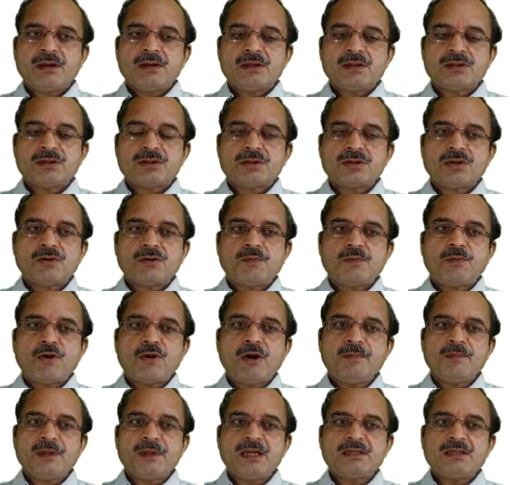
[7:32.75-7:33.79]
So
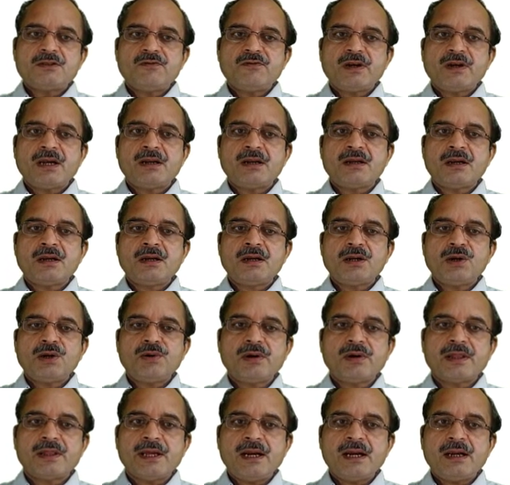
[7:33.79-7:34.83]
from this we can
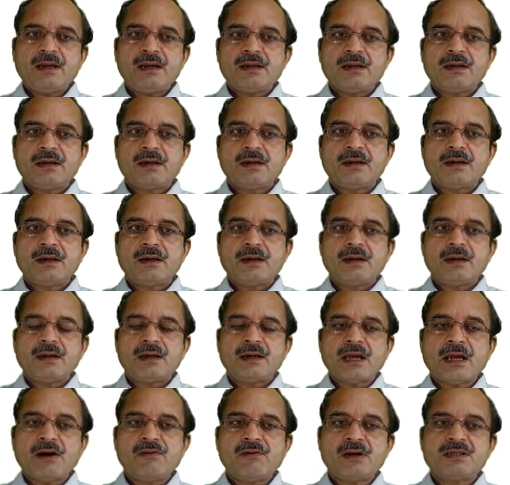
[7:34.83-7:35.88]
conclude that
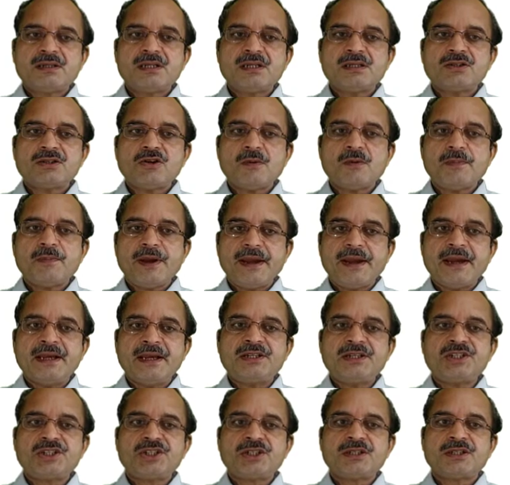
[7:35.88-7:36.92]
divergence of
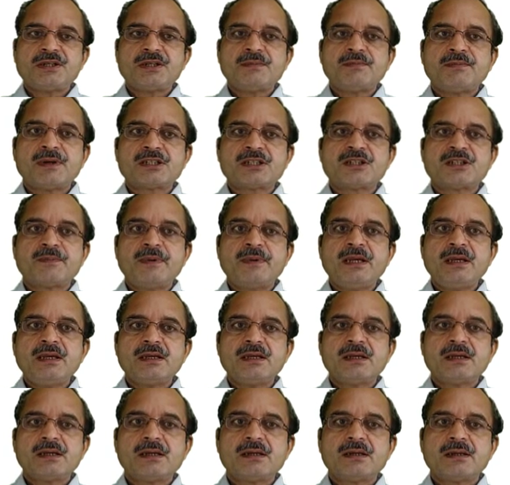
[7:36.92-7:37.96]
H must be
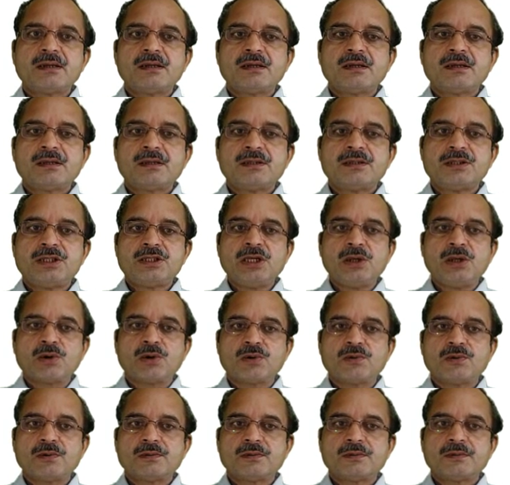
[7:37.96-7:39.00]
0.